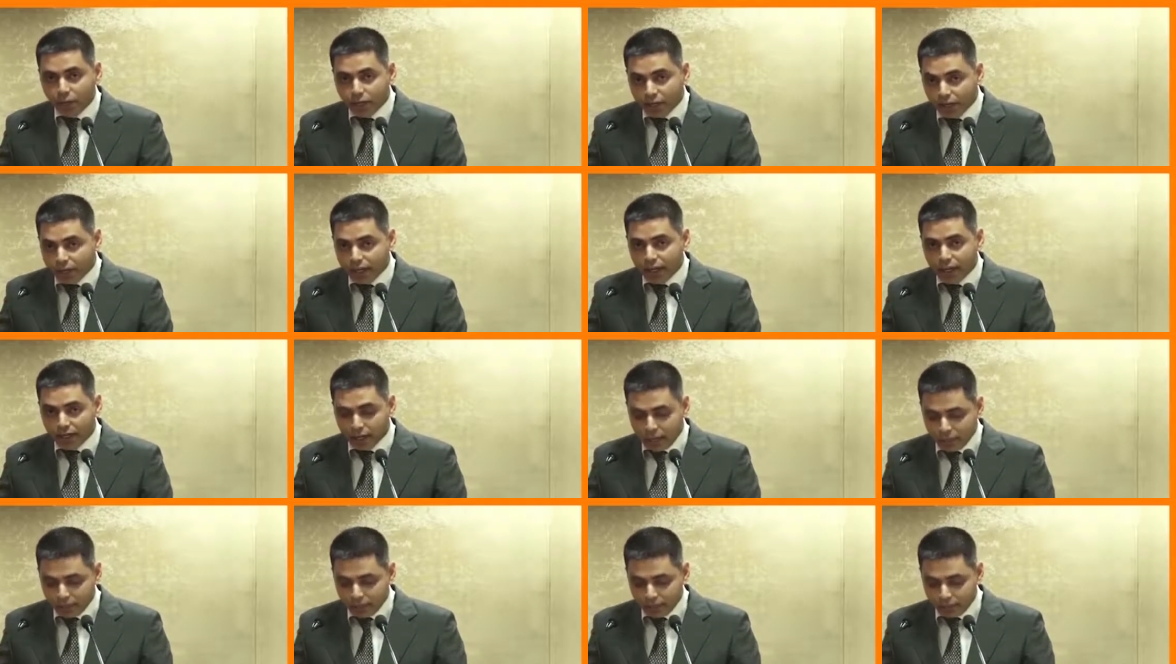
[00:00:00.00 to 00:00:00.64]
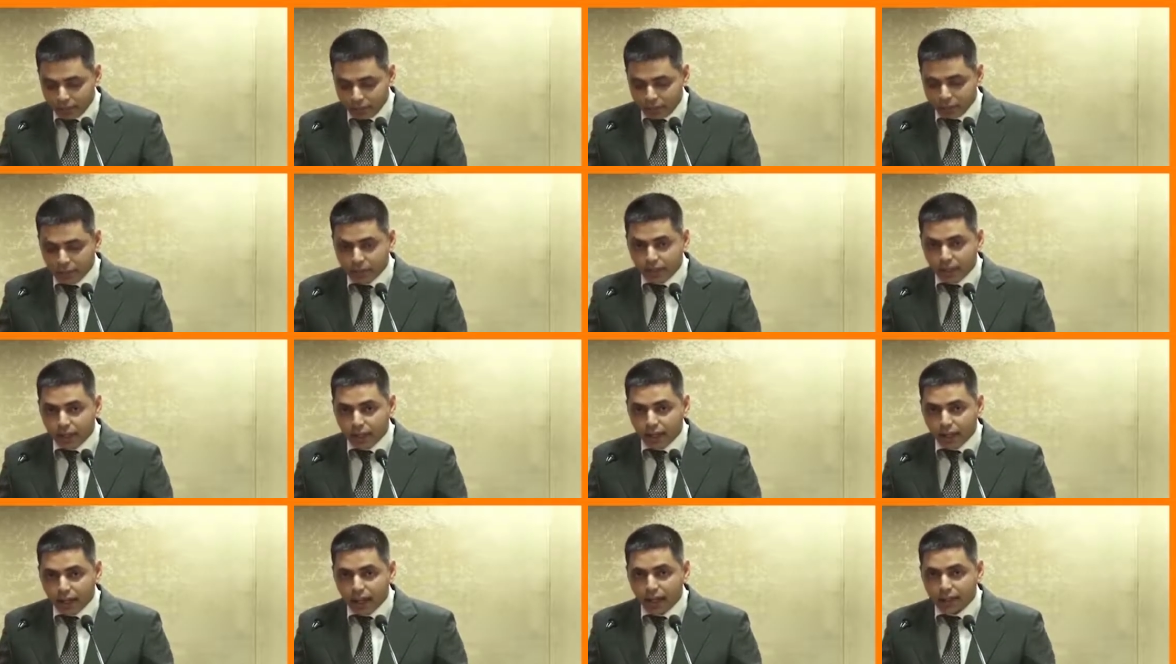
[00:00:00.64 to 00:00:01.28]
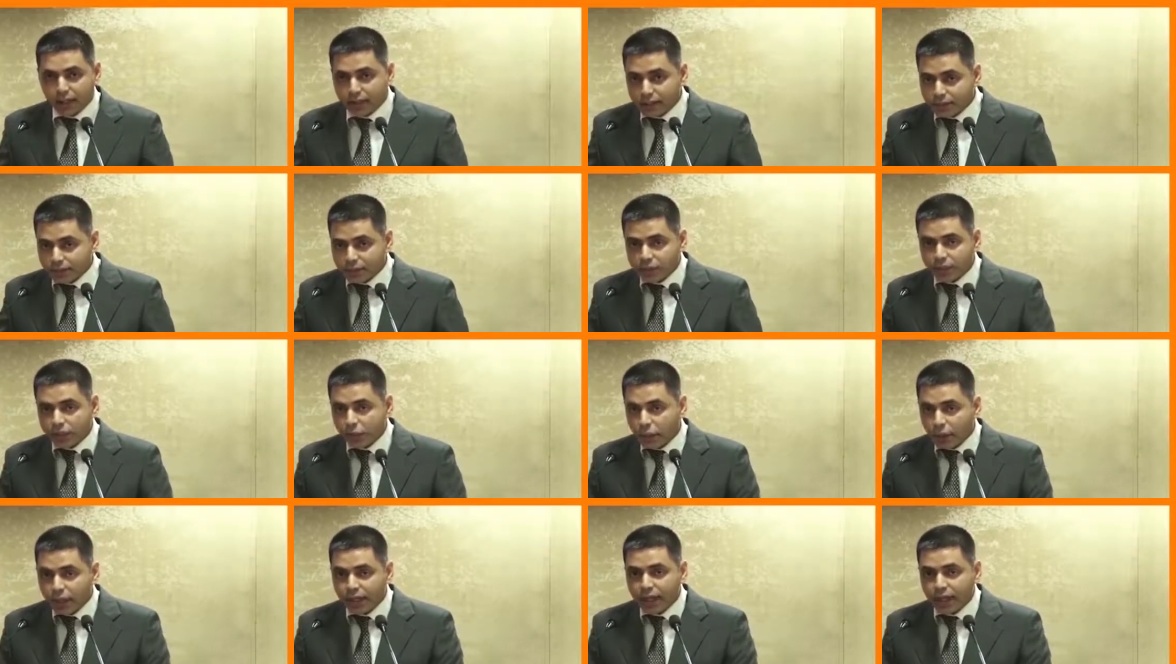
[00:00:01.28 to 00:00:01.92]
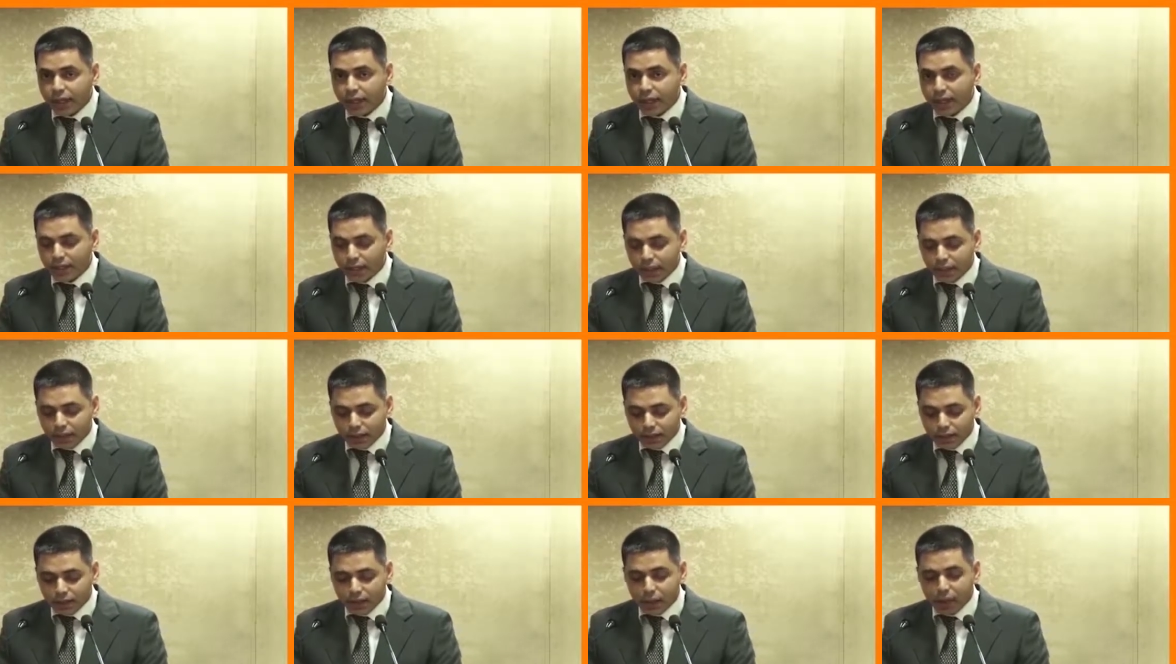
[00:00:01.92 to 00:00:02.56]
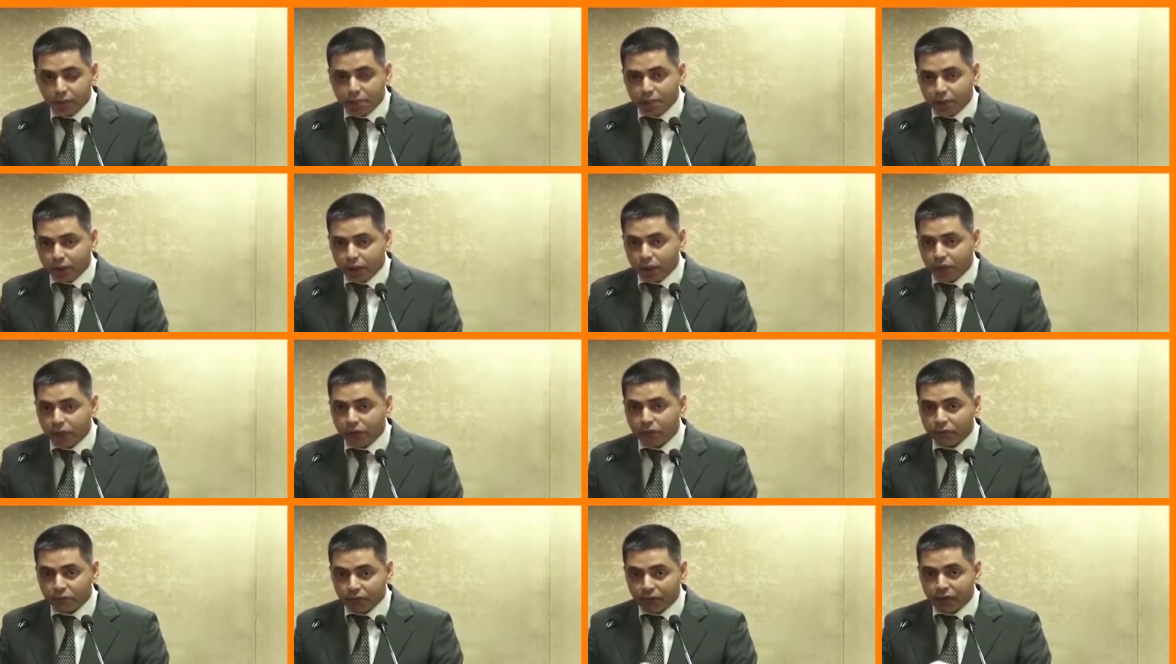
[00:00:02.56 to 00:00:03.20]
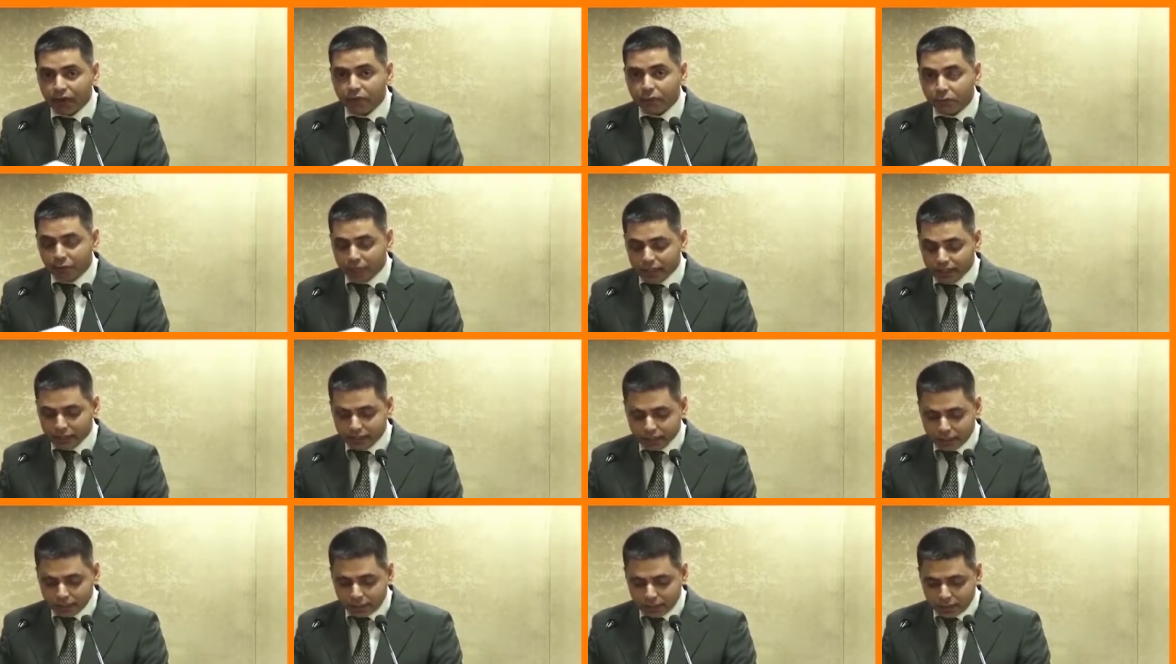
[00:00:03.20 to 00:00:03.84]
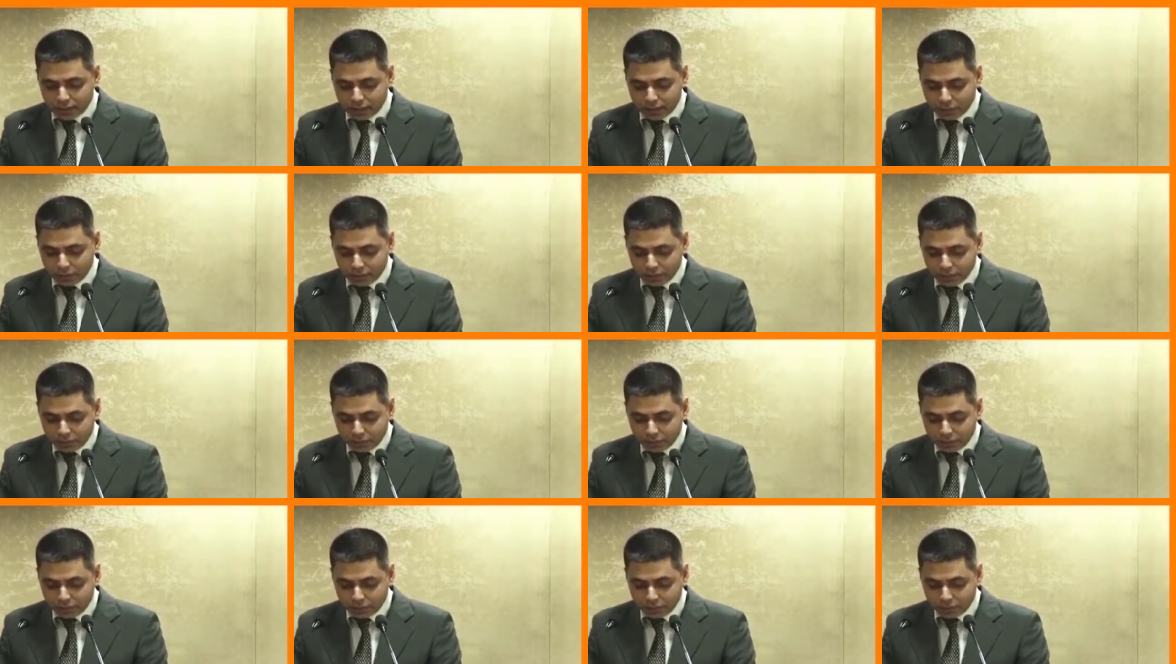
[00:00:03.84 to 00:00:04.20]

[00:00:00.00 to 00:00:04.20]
or killed. And this was only in a period of nine months.